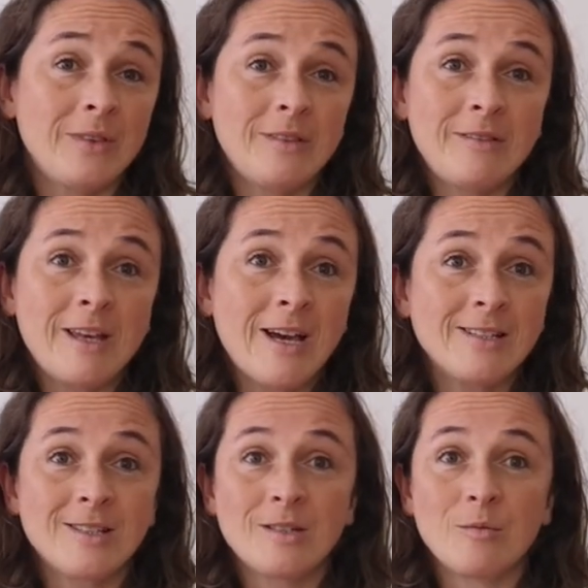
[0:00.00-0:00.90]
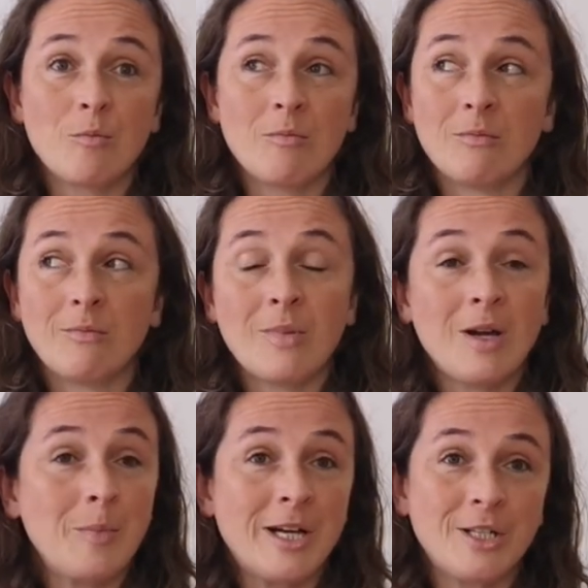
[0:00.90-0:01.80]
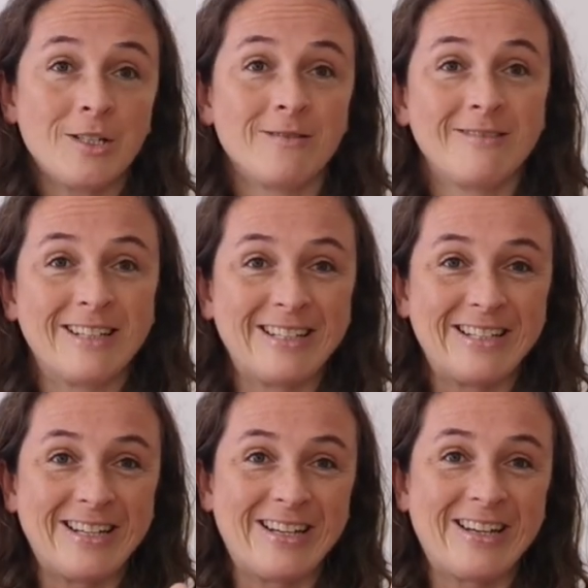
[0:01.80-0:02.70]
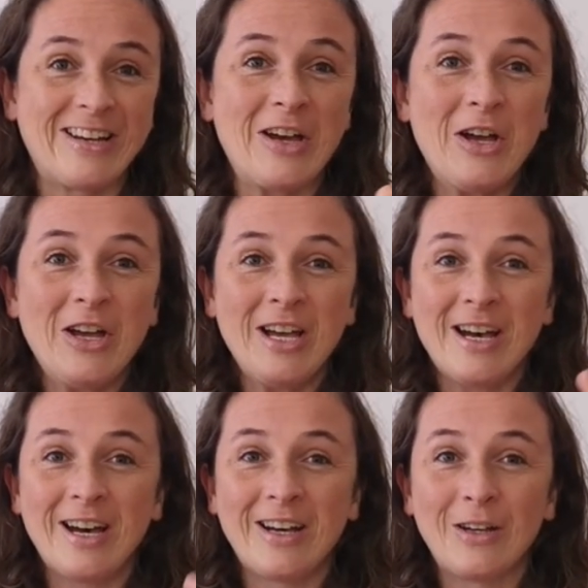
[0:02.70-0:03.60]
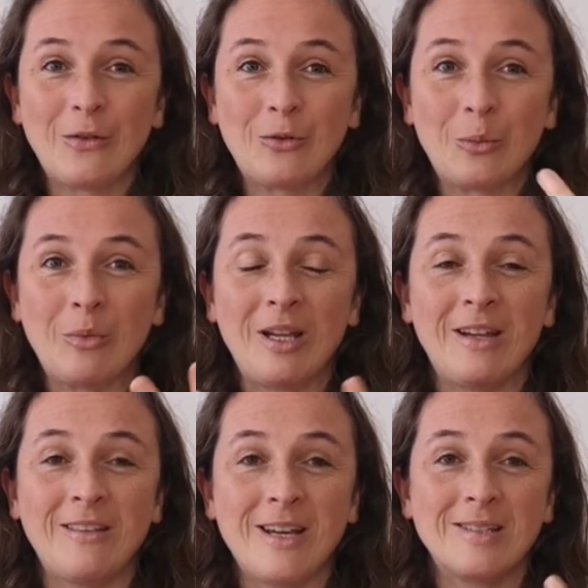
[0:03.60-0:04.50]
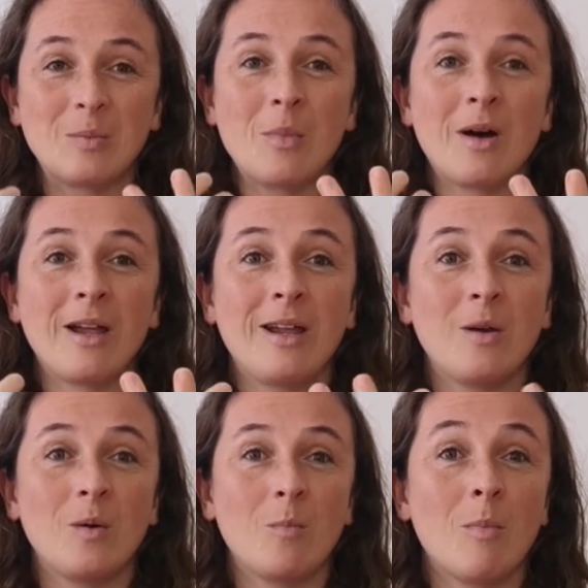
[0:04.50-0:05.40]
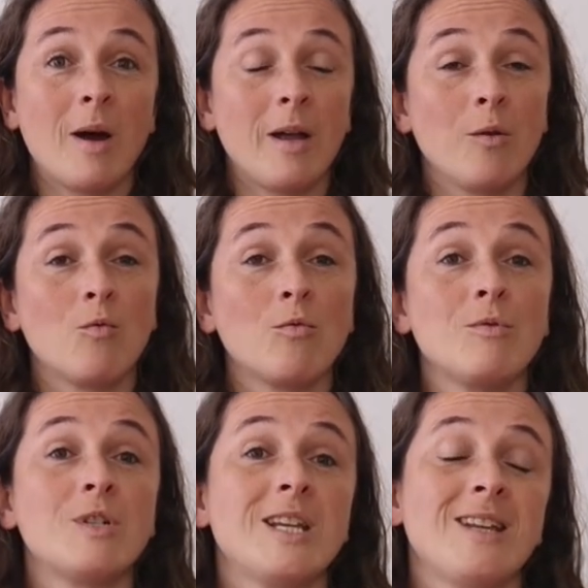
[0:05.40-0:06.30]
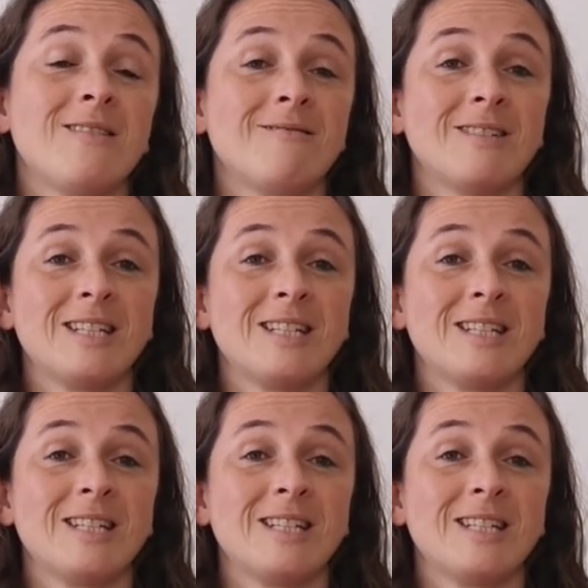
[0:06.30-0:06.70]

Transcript: That's my passion. For me, that's my route in